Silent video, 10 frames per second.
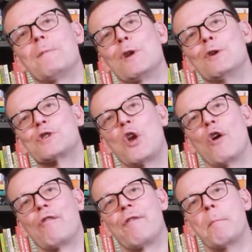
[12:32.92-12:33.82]

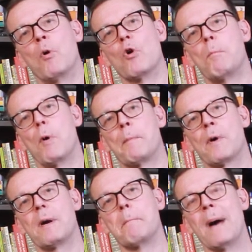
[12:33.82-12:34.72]
Düsseldorf punk
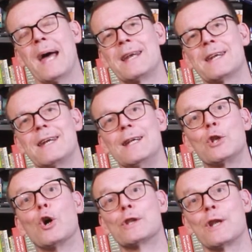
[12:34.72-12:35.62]
pop band Die
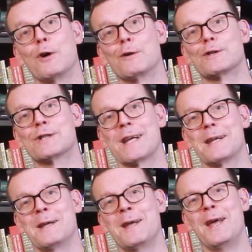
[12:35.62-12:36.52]

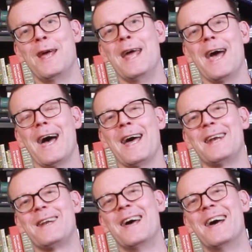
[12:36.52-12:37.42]
Totenhosen,
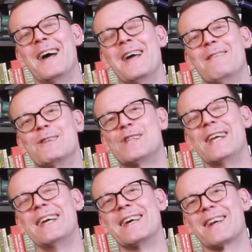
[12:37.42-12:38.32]
and the
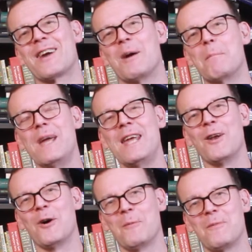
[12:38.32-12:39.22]
singer
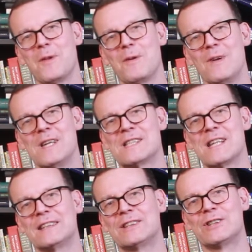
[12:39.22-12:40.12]
Cambino is
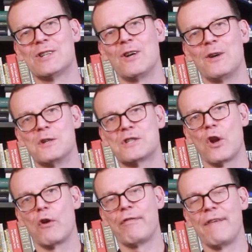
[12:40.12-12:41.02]
such a
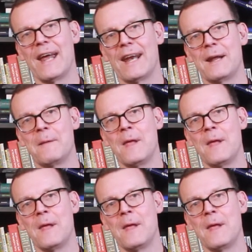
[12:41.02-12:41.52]
Düsseldorf fan.